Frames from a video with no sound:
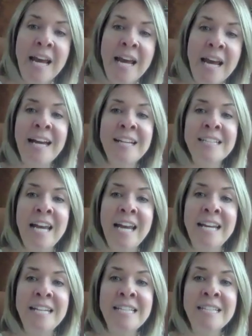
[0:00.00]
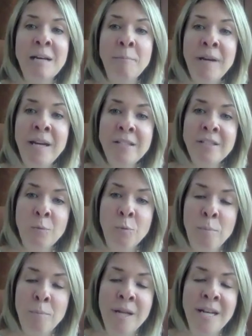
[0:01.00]
at a summit, a
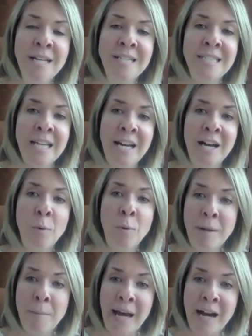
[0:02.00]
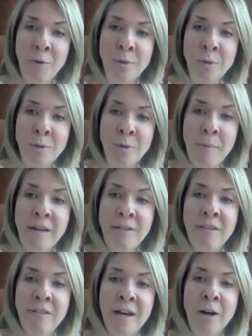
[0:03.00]
women's uh, women in power summit
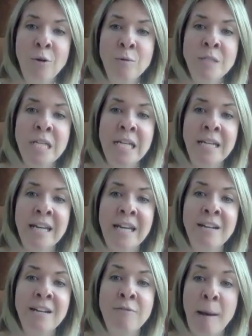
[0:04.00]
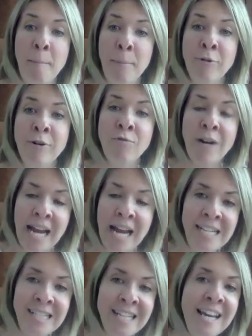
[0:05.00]
that they're holding in November in
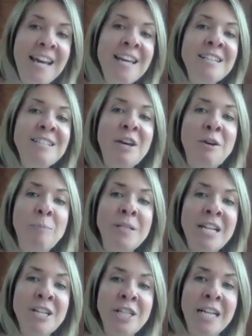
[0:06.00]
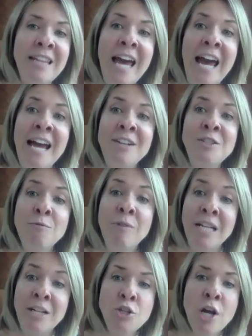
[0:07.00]
Riyadh. So potentially there to
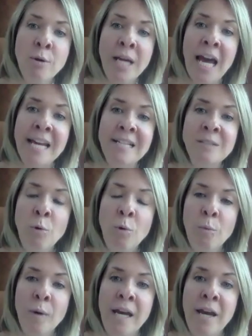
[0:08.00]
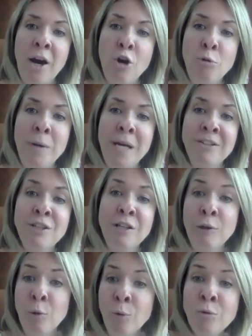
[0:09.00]
really showcase what we're hoping to
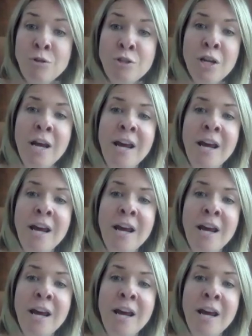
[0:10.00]
launch.